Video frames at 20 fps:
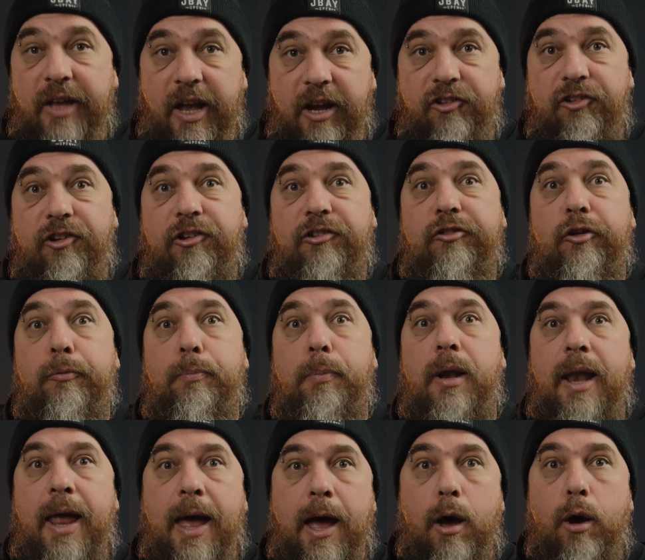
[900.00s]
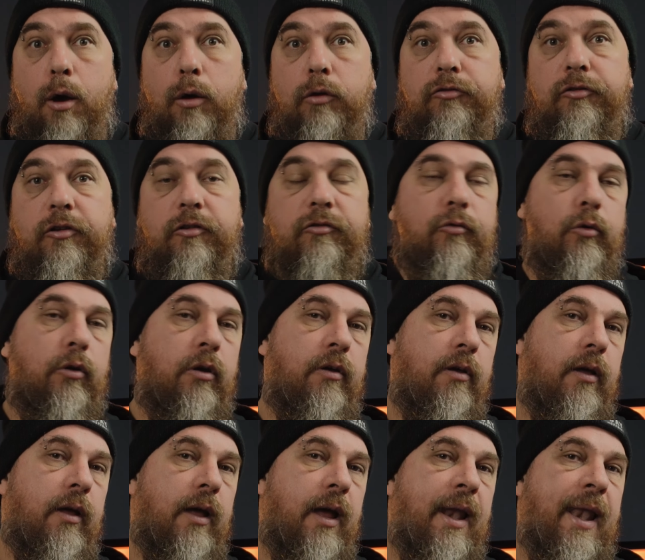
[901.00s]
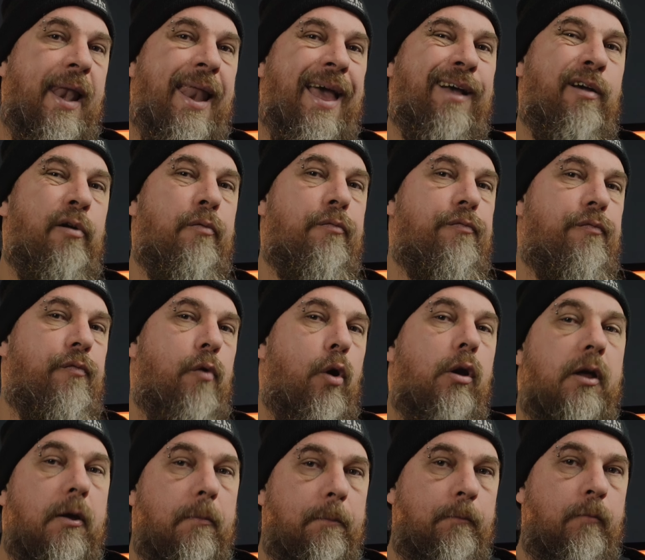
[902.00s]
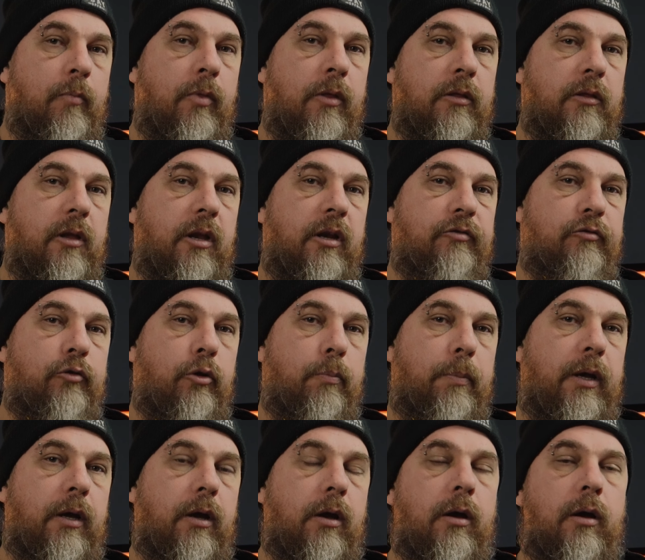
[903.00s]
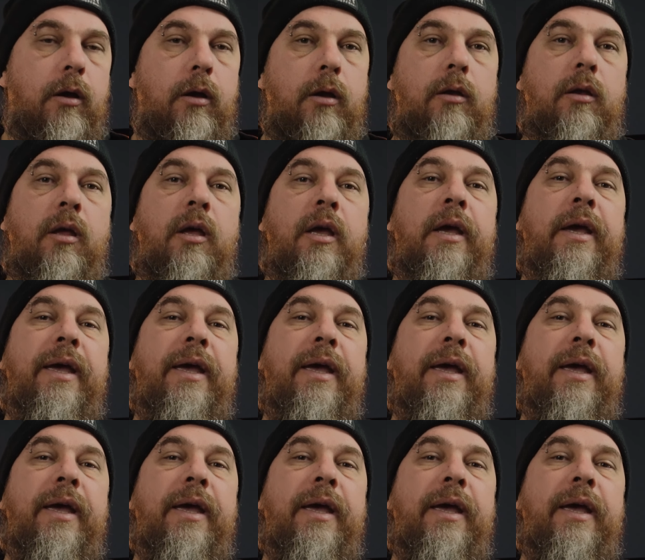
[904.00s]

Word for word: actually super loud. So it's not a, a lack of volume that is not being heard.